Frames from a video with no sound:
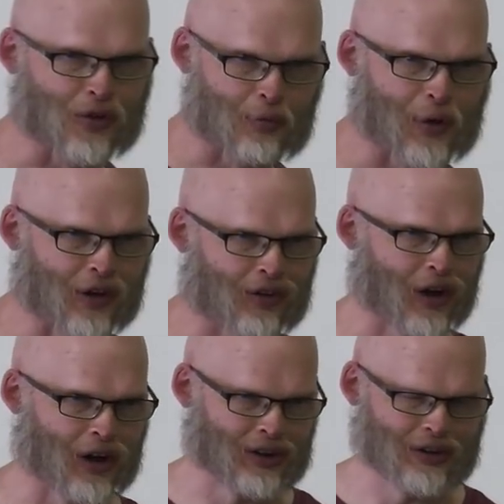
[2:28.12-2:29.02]
was pretty
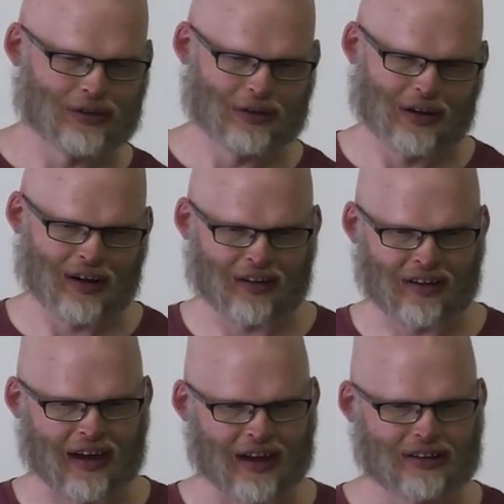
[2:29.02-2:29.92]
solid as
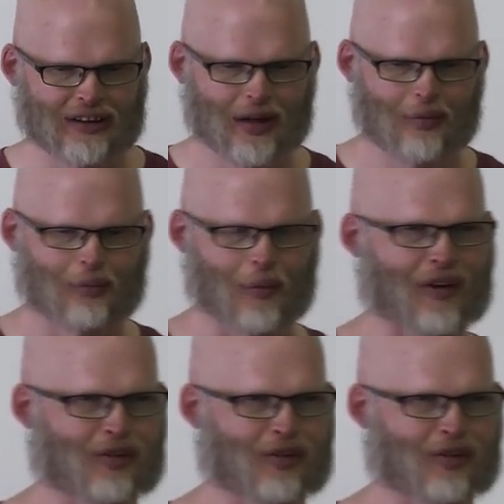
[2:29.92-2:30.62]
a kid, but my